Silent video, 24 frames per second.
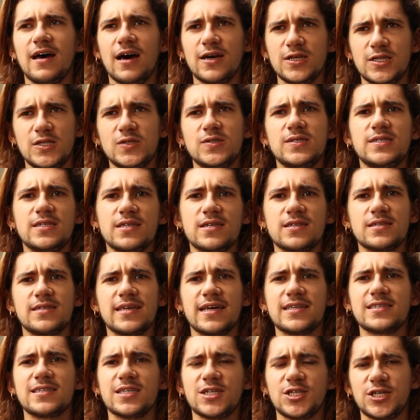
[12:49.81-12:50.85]
I do think
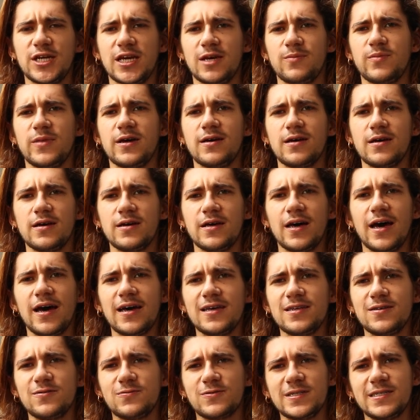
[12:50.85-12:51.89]
that's a shame.
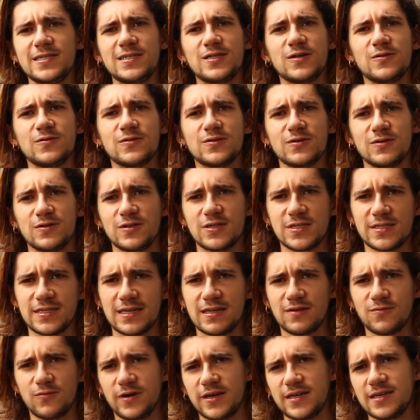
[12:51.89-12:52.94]
I really don't
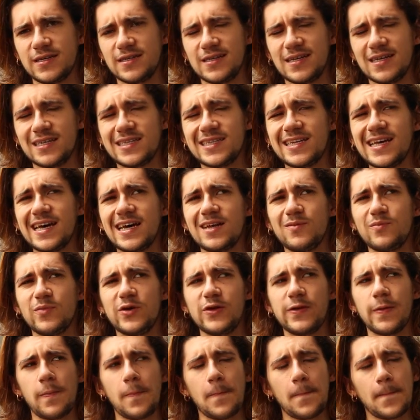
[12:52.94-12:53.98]
understand why he did that,
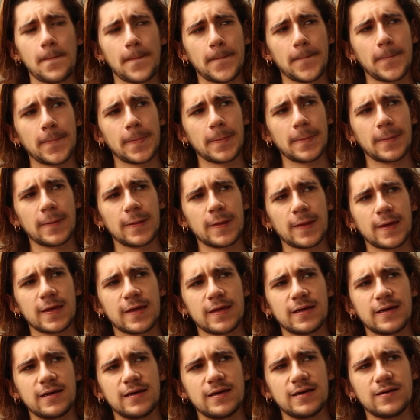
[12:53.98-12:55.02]

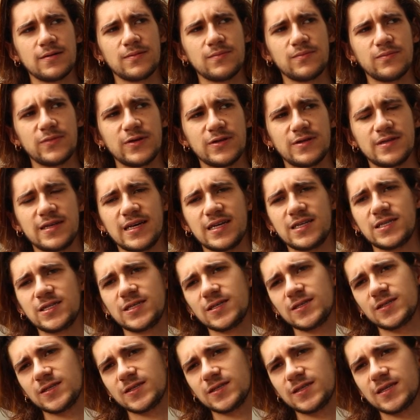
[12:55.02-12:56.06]
but that's
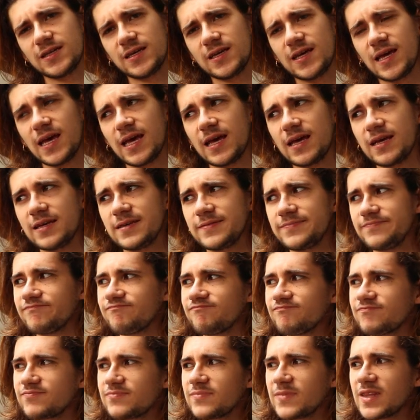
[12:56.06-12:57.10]
just a
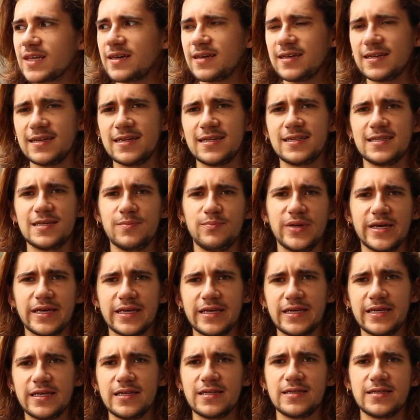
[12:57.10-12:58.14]

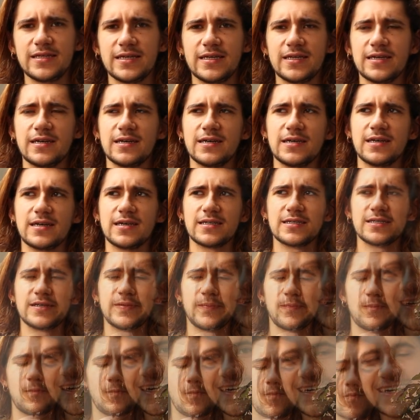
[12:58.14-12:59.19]
nitpicky thing, I guess.
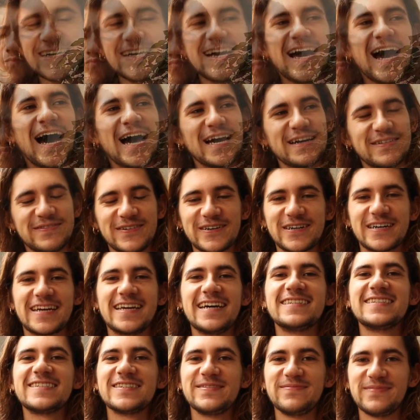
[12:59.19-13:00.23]
I
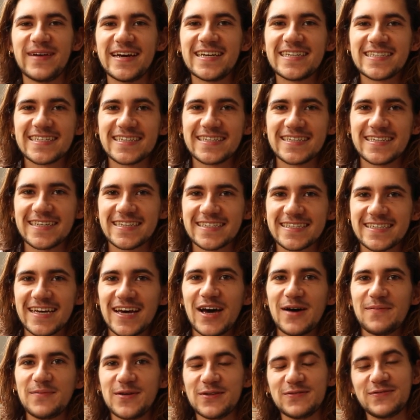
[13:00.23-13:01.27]
forgot to mention this,
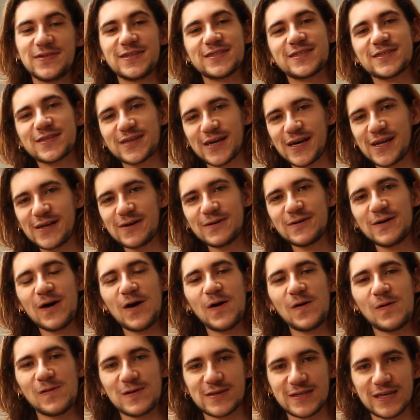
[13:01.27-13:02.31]
but Vincent
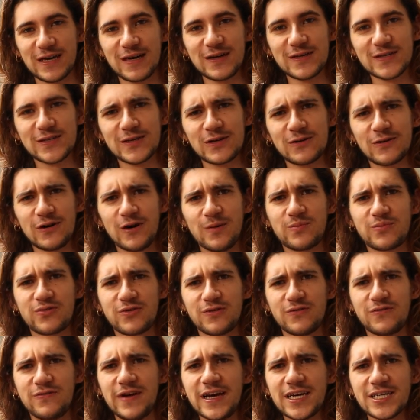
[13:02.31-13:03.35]
Gallo was also a
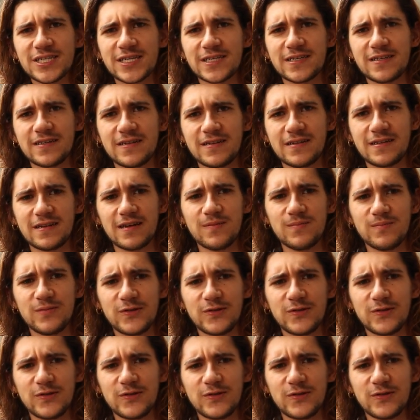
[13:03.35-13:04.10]
professional